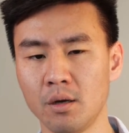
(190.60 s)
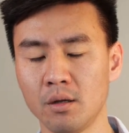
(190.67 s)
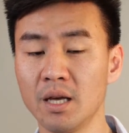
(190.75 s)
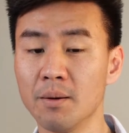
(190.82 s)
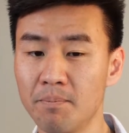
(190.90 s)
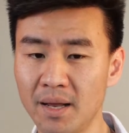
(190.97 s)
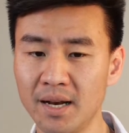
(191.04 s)

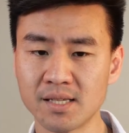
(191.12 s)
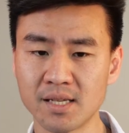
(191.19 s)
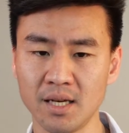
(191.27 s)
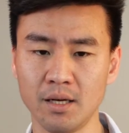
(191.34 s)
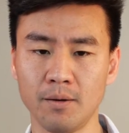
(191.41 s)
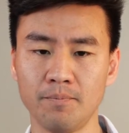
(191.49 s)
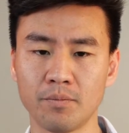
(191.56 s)
The
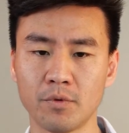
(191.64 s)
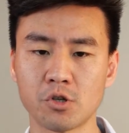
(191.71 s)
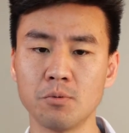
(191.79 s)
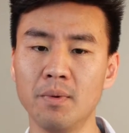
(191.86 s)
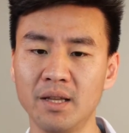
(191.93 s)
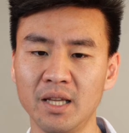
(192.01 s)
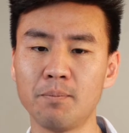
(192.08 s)
ability
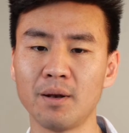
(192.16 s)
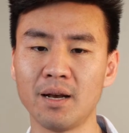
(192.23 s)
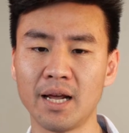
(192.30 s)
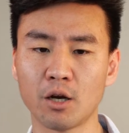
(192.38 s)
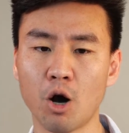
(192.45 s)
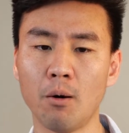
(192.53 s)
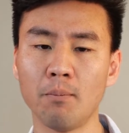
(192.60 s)
to
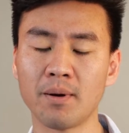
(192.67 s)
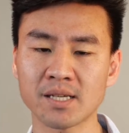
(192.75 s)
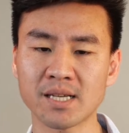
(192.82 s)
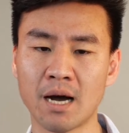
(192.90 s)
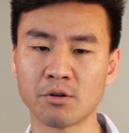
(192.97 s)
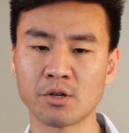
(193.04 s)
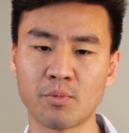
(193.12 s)
manipulate
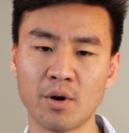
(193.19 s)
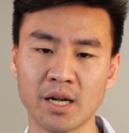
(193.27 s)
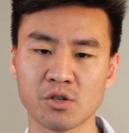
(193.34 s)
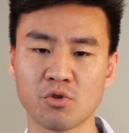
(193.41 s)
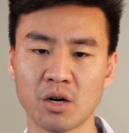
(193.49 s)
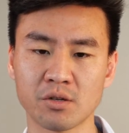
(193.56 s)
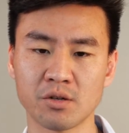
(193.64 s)
complex algebraic
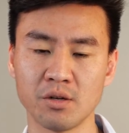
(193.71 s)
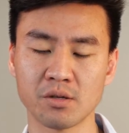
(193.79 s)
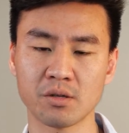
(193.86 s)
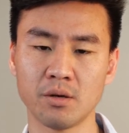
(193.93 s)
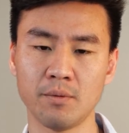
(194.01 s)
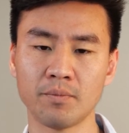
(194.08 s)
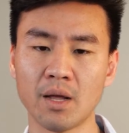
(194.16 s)

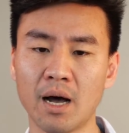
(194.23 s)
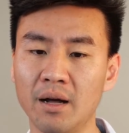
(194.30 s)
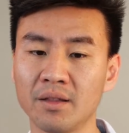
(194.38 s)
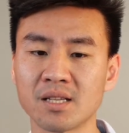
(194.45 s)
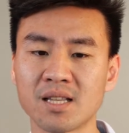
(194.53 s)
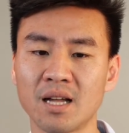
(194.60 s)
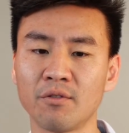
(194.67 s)
structures,
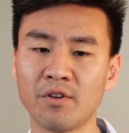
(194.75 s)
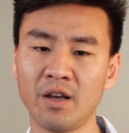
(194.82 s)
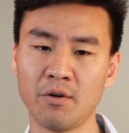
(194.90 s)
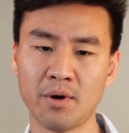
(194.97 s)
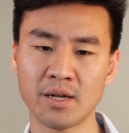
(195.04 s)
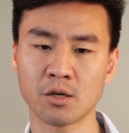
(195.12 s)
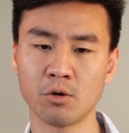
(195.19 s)
understand
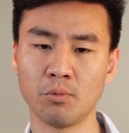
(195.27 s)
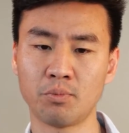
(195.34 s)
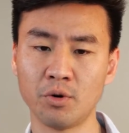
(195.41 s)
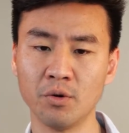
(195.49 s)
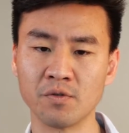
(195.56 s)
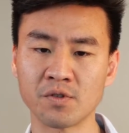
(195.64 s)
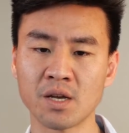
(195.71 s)
theoretical
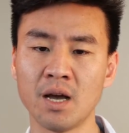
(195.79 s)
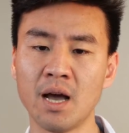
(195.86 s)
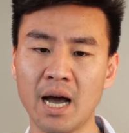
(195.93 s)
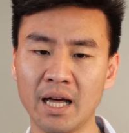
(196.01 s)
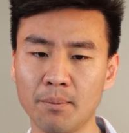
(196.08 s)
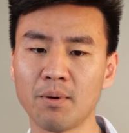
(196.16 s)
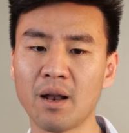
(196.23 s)
proofs,
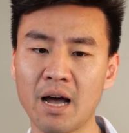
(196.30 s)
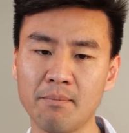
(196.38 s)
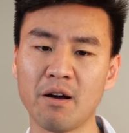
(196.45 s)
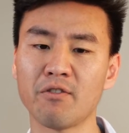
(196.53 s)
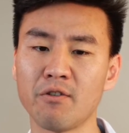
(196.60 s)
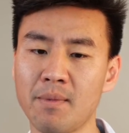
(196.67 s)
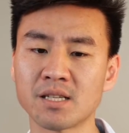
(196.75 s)
and apply
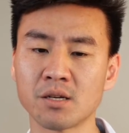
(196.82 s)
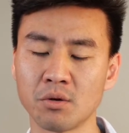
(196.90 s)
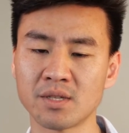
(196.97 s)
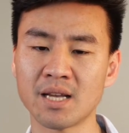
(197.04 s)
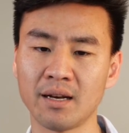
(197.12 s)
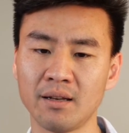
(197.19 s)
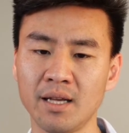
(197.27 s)
mathematical
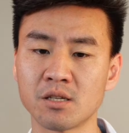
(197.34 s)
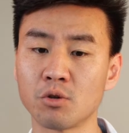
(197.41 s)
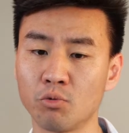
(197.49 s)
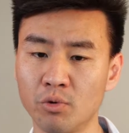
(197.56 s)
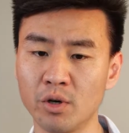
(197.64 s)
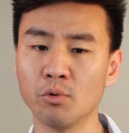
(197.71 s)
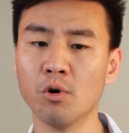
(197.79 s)
techniques to
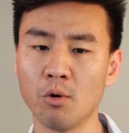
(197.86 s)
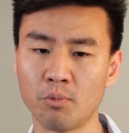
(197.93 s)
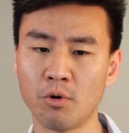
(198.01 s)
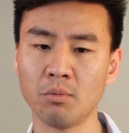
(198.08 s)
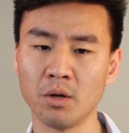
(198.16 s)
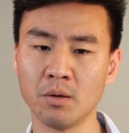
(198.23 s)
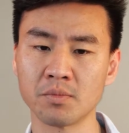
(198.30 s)
real-world
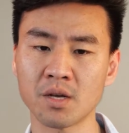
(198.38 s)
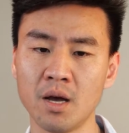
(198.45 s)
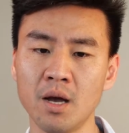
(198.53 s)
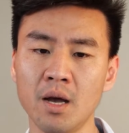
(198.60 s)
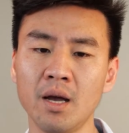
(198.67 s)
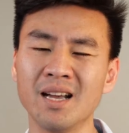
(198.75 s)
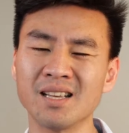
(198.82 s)
problems
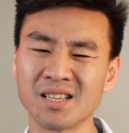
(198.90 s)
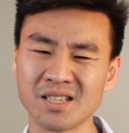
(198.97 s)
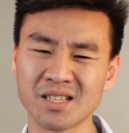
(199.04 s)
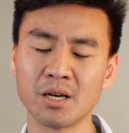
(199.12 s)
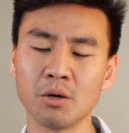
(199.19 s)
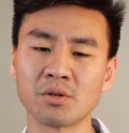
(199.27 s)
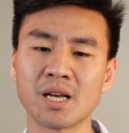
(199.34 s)
is a
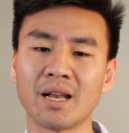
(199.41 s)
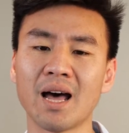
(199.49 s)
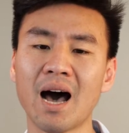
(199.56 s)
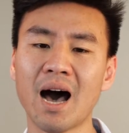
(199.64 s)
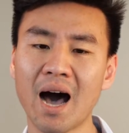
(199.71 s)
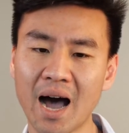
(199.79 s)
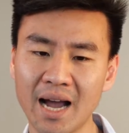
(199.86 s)
skill set
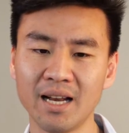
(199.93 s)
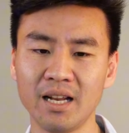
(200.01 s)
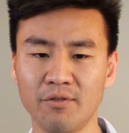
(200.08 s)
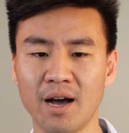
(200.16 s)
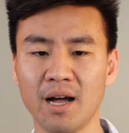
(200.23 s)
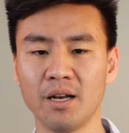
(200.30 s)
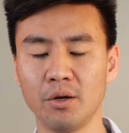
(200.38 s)
highly
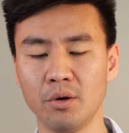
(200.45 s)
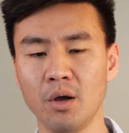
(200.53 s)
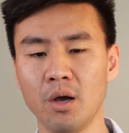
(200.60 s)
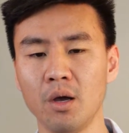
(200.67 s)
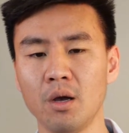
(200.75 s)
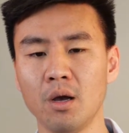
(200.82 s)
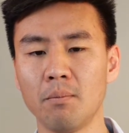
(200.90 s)
valued
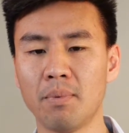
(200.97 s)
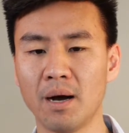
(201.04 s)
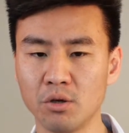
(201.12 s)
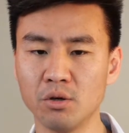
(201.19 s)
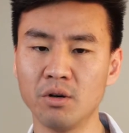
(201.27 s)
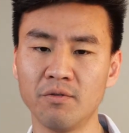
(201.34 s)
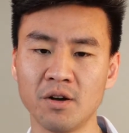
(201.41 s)
by
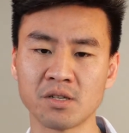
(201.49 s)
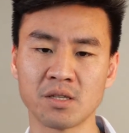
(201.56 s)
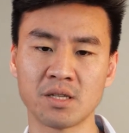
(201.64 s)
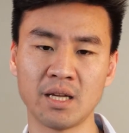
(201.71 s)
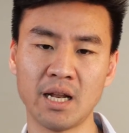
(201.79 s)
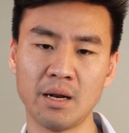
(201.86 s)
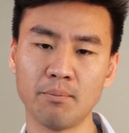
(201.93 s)

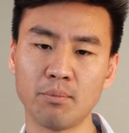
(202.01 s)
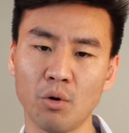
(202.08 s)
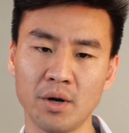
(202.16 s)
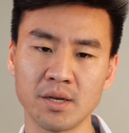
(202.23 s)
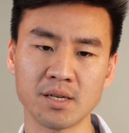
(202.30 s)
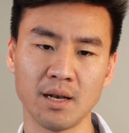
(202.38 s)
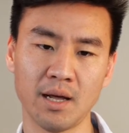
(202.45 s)
university and
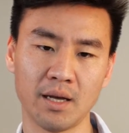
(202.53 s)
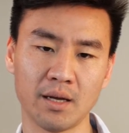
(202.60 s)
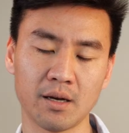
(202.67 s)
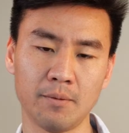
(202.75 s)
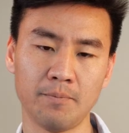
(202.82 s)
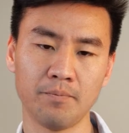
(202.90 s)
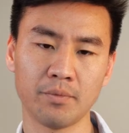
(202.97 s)
employers alike.